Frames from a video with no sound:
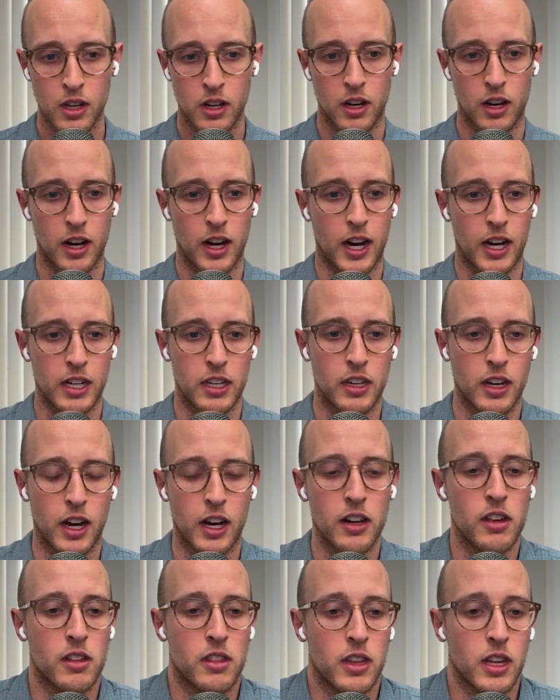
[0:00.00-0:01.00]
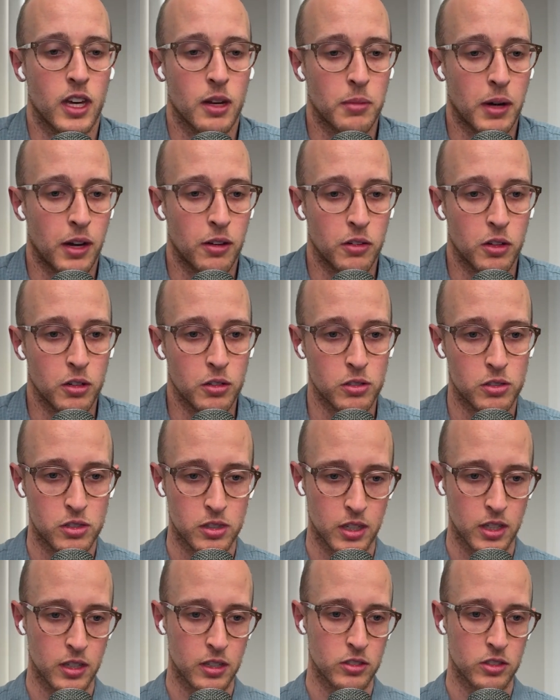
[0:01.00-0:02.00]
How do you think about
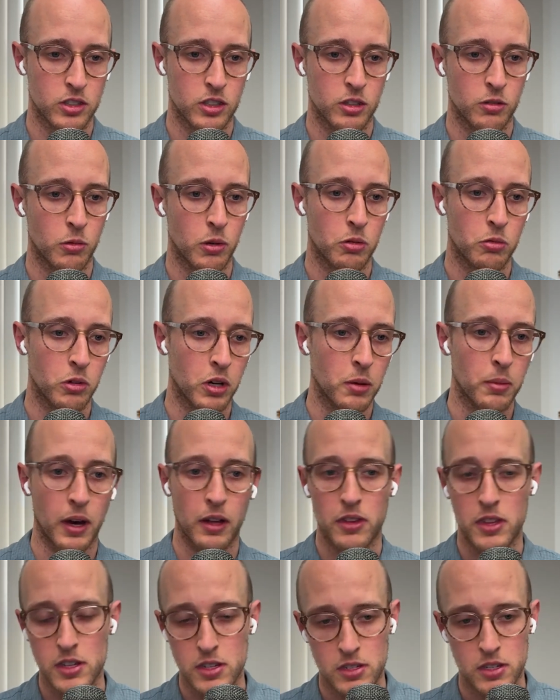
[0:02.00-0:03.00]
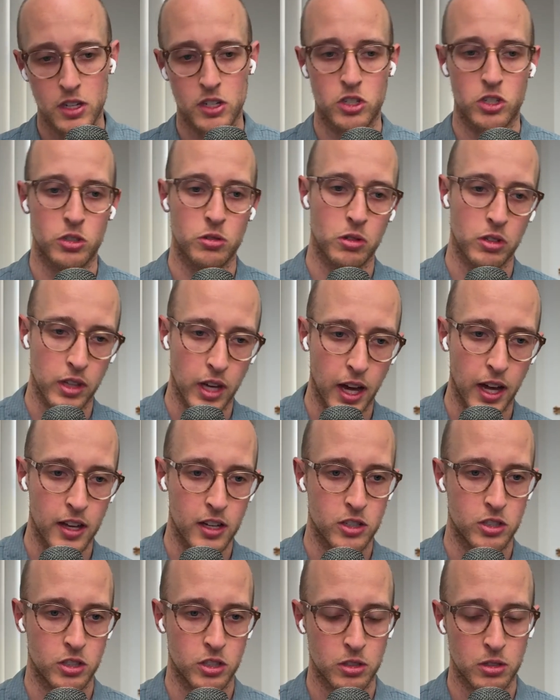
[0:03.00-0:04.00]
those things? What about this issue or
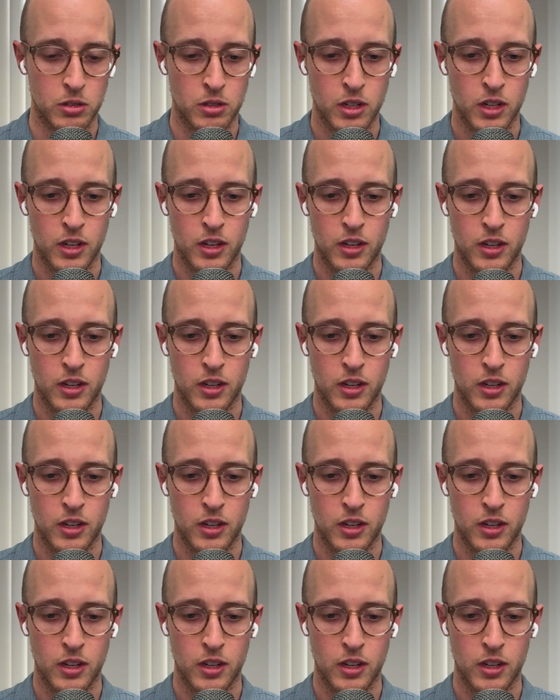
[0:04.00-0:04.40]
that issue?